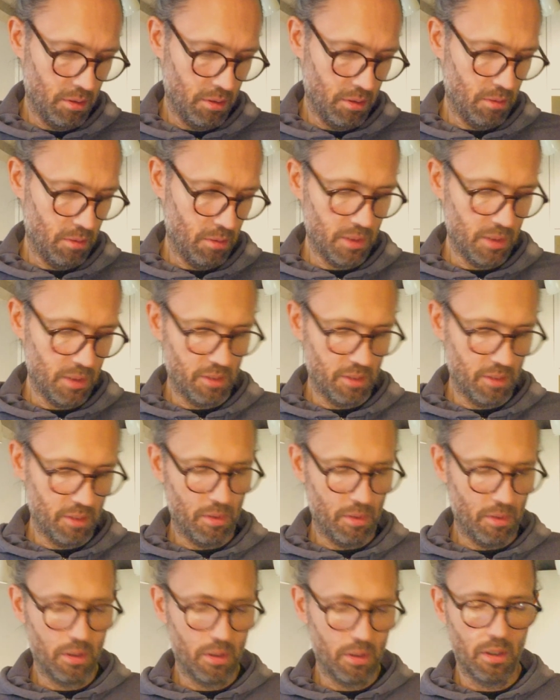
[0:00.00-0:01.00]
where's the
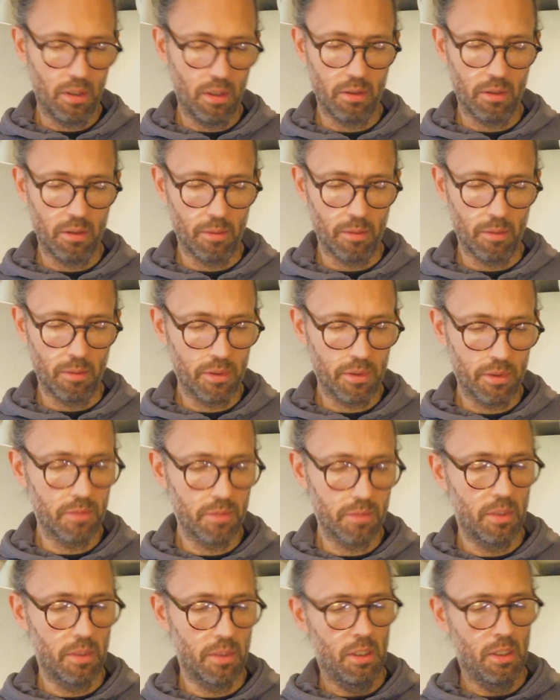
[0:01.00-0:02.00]
barcode on the bottom?
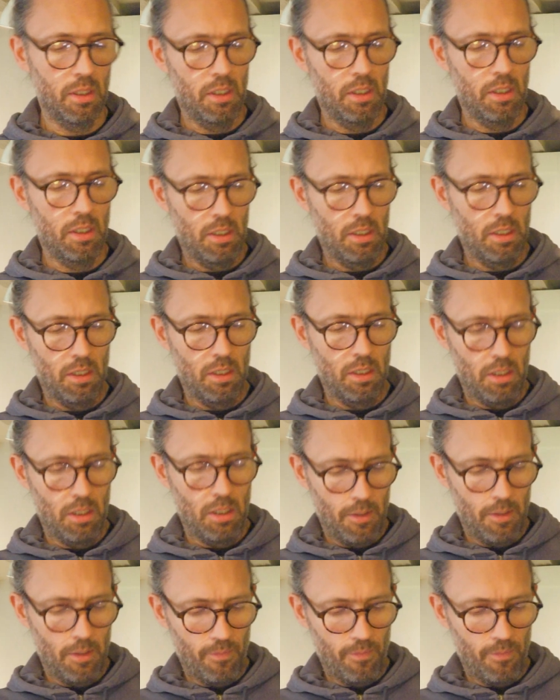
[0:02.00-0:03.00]

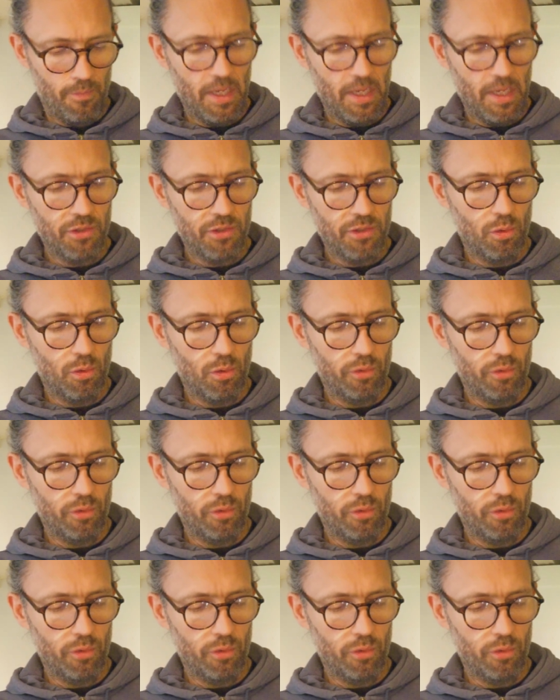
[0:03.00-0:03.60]
That scores